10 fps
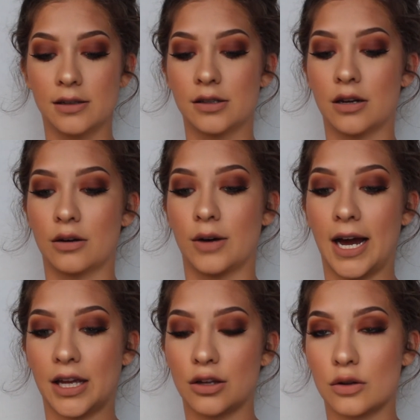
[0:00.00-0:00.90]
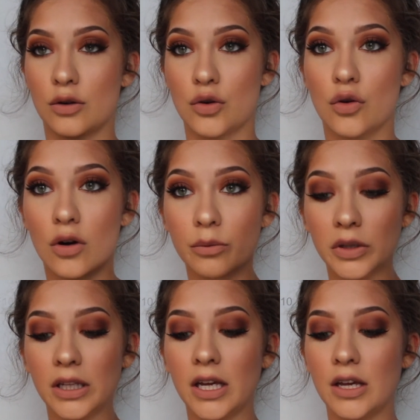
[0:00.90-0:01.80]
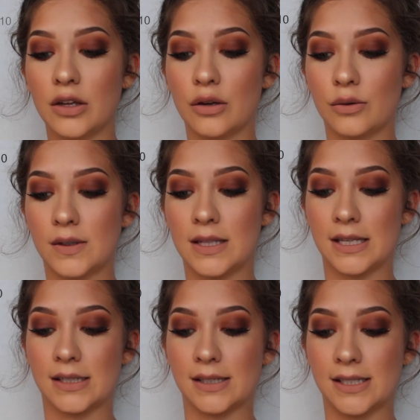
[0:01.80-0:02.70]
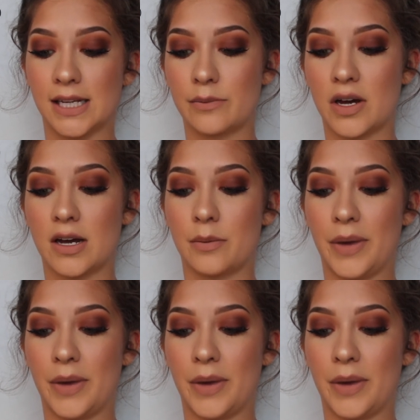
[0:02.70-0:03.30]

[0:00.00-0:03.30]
So I normally use this Sigma